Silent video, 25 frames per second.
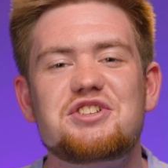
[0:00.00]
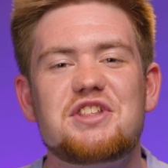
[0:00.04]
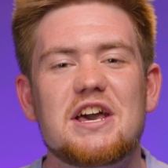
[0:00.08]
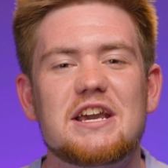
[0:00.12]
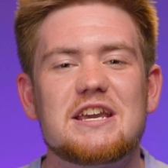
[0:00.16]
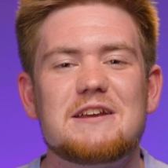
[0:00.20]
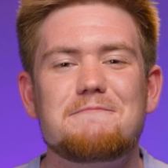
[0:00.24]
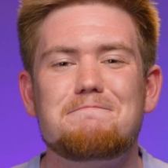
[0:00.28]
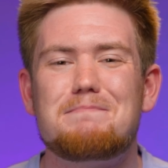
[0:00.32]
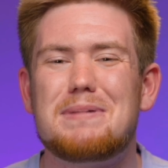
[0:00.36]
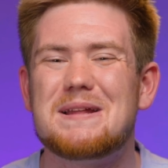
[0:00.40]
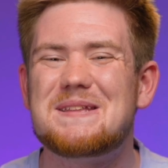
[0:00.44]
that
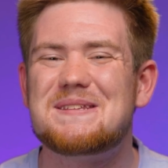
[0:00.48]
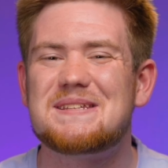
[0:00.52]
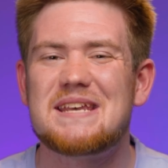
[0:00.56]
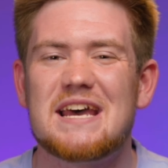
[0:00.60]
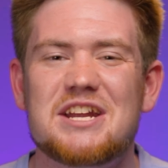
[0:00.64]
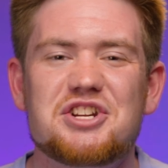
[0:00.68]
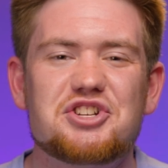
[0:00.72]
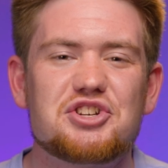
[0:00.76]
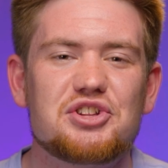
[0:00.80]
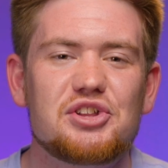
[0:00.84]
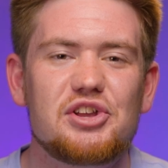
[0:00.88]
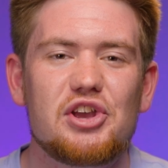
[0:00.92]
can
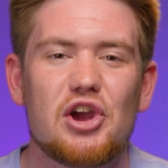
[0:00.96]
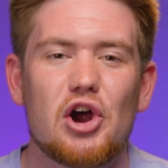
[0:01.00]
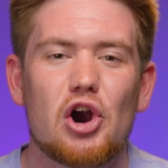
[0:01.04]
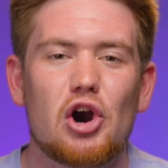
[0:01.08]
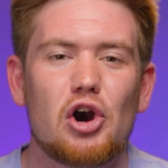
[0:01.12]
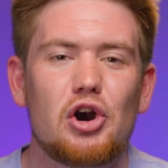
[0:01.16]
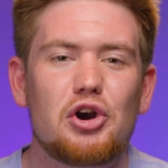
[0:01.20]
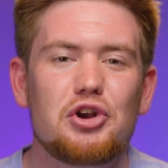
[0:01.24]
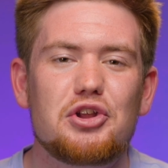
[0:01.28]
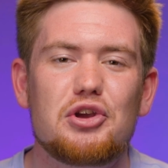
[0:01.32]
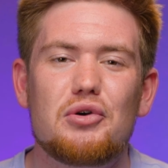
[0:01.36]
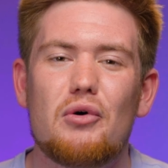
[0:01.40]
potentially
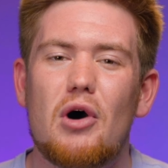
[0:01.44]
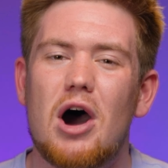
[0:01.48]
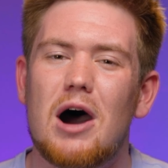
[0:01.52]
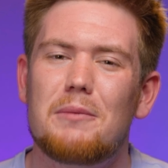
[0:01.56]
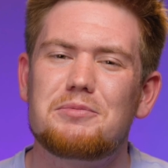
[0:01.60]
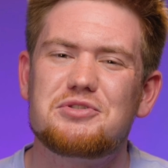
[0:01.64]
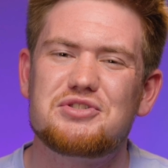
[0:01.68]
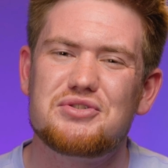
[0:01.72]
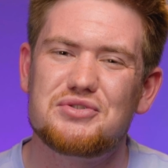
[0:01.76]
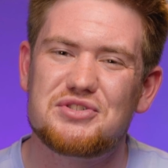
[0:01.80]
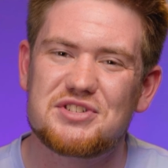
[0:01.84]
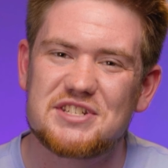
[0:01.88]
earn you
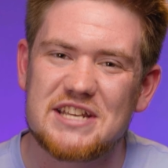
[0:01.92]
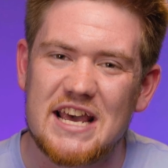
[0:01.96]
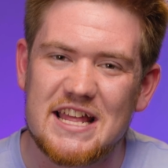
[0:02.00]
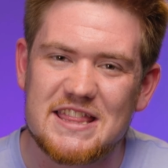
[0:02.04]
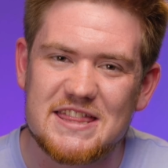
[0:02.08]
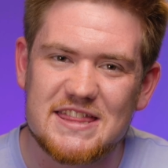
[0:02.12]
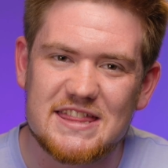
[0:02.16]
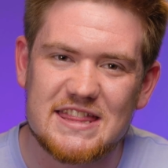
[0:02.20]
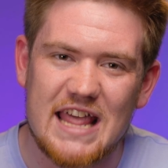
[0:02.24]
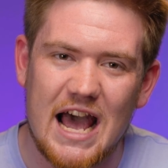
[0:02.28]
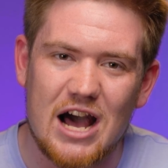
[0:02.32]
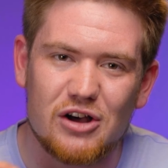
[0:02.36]
up to
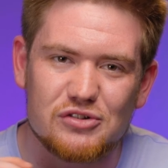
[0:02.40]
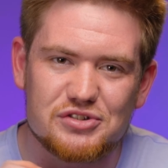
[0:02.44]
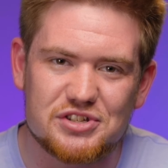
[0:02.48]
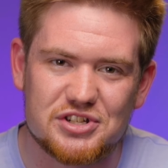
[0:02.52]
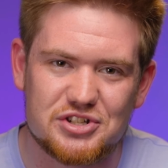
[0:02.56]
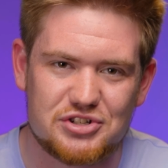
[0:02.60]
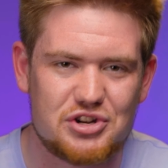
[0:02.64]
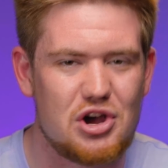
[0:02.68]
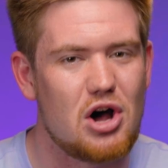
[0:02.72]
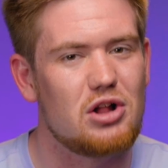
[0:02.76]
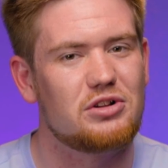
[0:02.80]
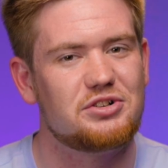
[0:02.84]

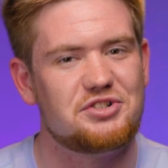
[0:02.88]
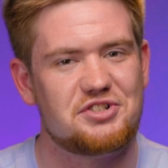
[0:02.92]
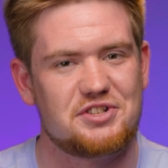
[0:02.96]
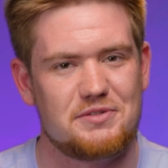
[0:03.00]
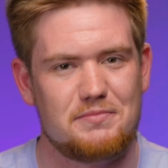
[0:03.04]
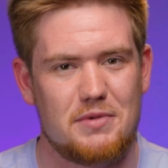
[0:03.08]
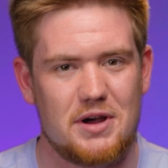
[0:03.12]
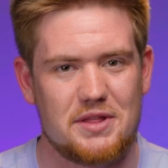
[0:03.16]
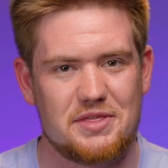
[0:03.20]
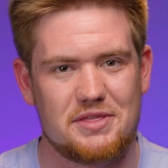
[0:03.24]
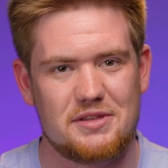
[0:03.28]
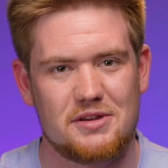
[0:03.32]
$10,000 a
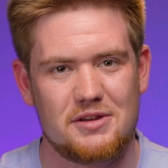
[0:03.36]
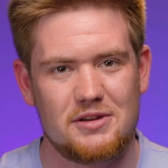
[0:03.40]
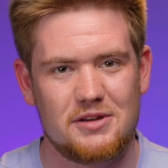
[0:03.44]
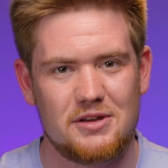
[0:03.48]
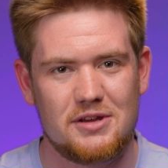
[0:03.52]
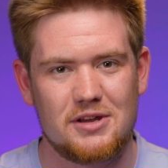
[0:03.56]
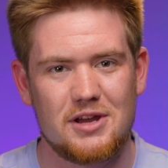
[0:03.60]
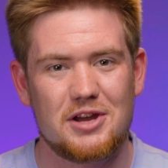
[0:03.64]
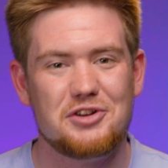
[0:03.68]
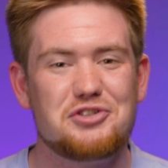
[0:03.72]
month.